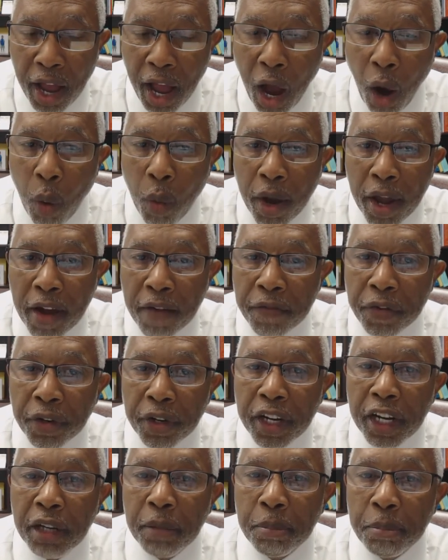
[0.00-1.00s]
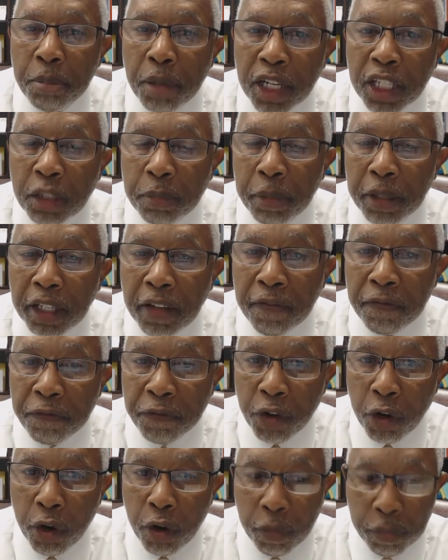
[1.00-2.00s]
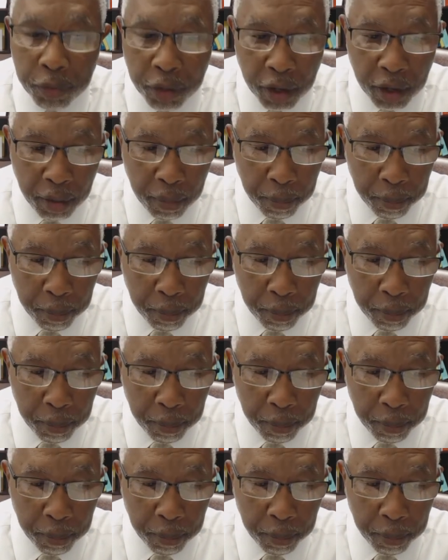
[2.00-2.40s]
However, it must be confirmed